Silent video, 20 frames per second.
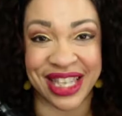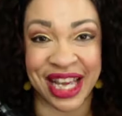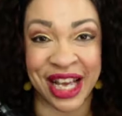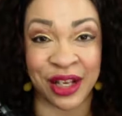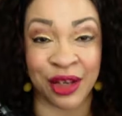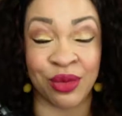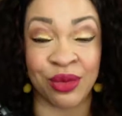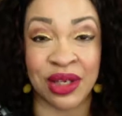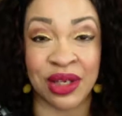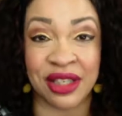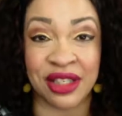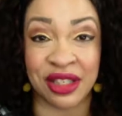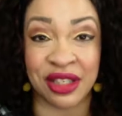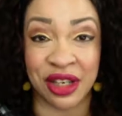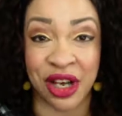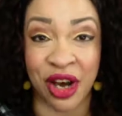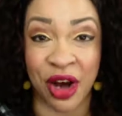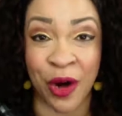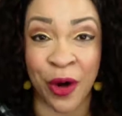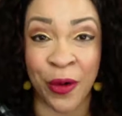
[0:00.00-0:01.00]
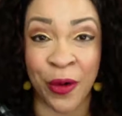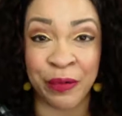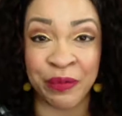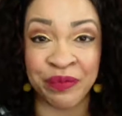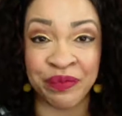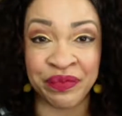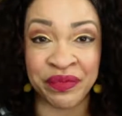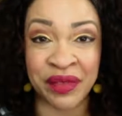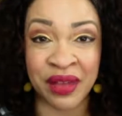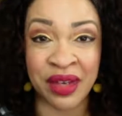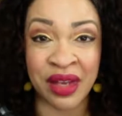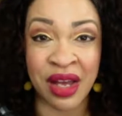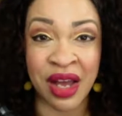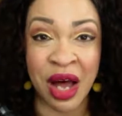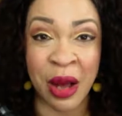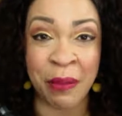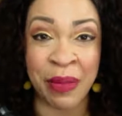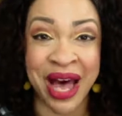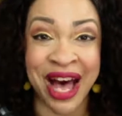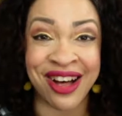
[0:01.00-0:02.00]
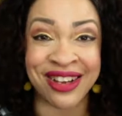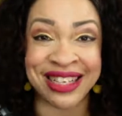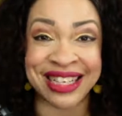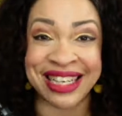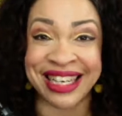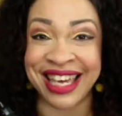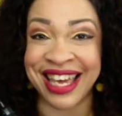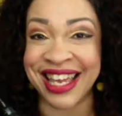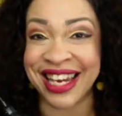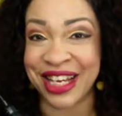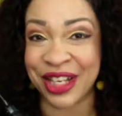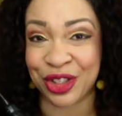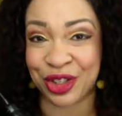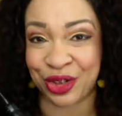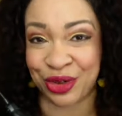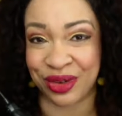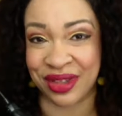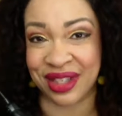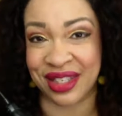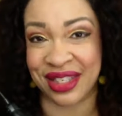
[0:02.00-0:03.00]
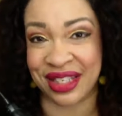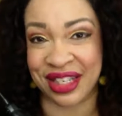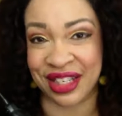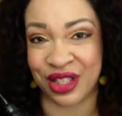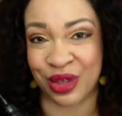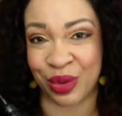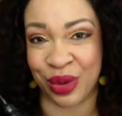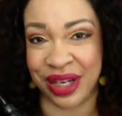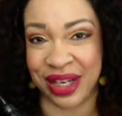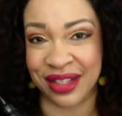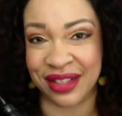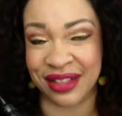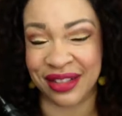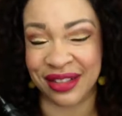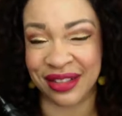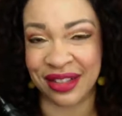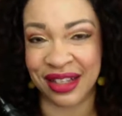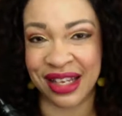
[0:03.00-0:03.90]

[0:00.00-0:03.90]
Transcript: that you need to know about getting to the C-suite,